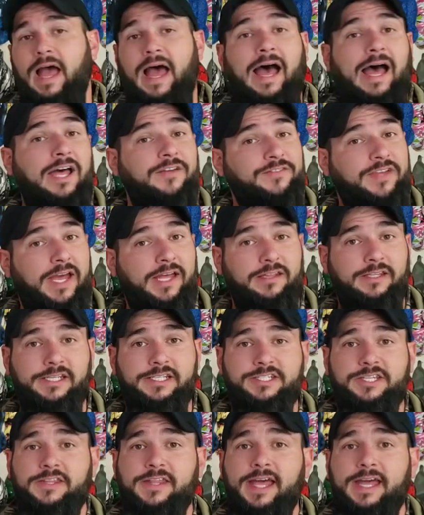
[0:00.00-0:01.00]
I've got
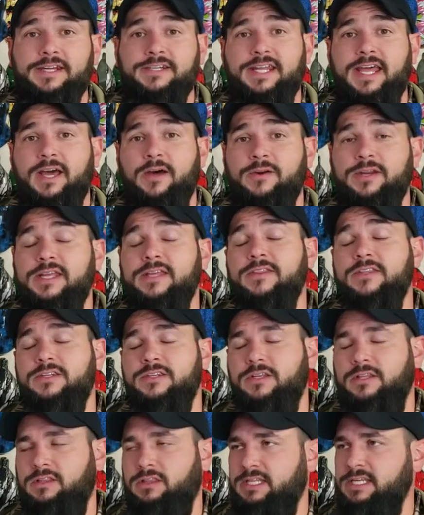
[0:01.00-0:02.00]
link to that down in the
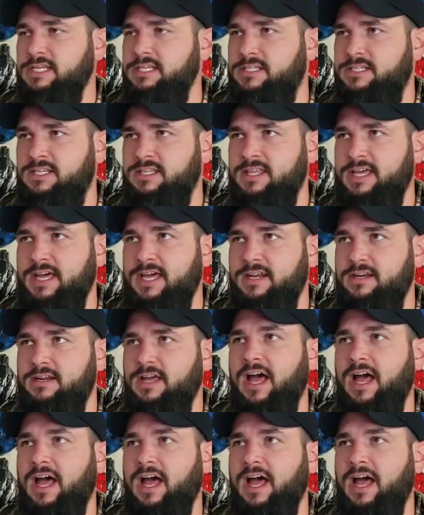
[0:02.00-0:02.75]
link to that.